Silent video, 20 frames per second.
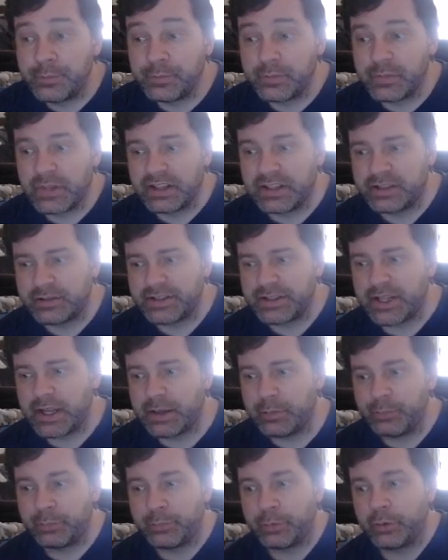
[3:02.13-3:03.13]

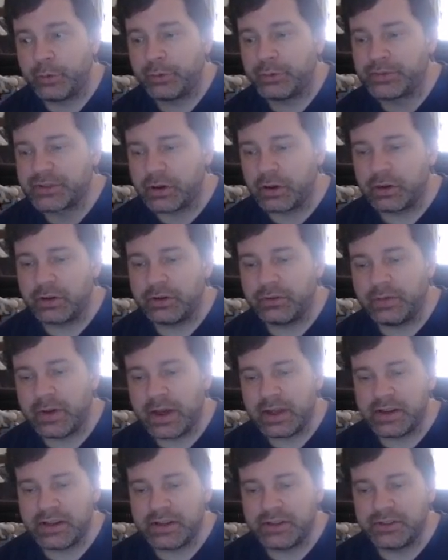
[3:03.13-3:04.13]
Boros card
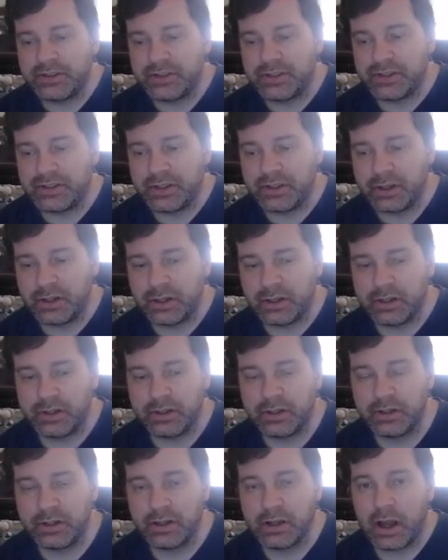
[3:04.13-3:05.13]
advantage
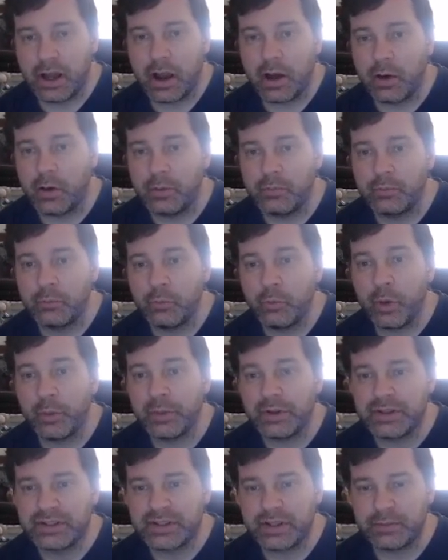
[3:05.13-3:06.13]

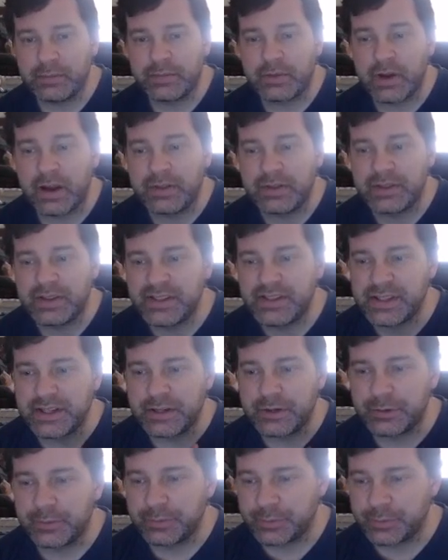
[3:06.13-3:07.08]
warriors that we've gotten this year.